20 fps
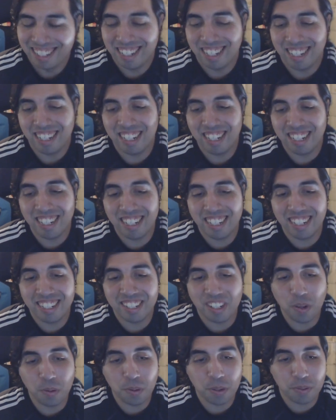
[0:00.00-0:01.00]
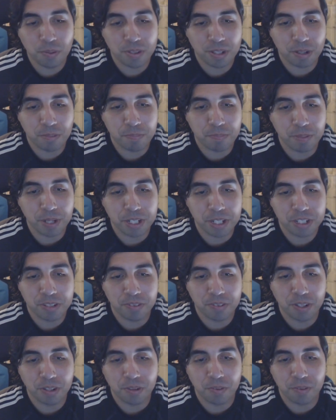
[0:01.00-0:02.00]
I know there was a bunch of
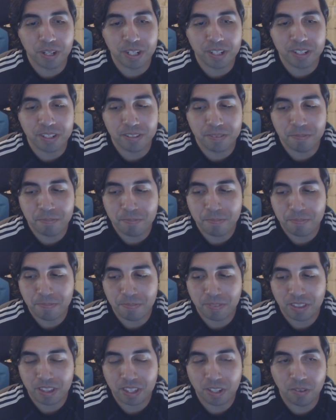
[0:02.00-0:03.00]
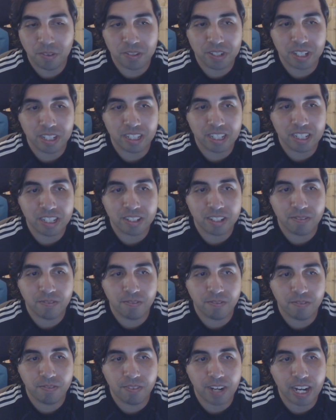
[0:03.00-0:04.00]
other ones. There was at least
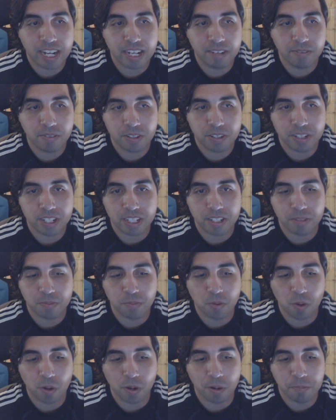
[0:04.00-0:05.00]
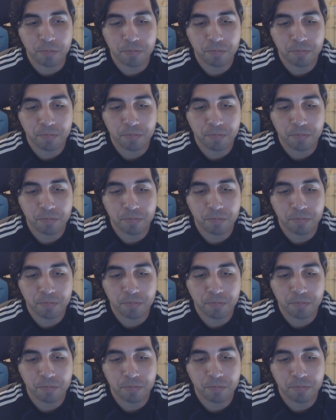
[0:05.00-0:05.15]
5 or 6 more.